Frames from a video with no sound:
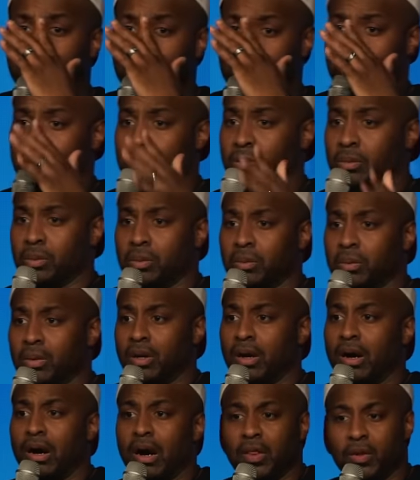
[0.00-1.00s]
to
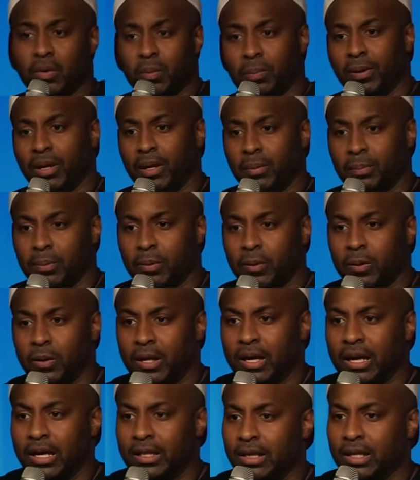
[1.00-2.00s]
other people
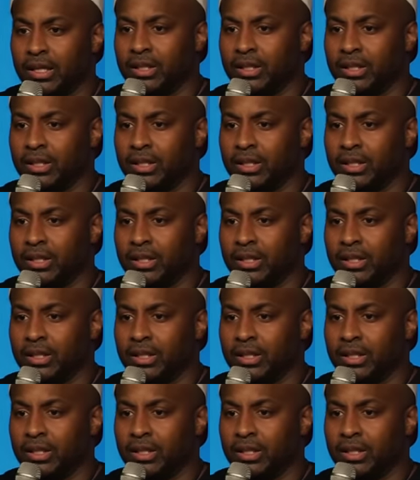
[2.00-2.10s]
and they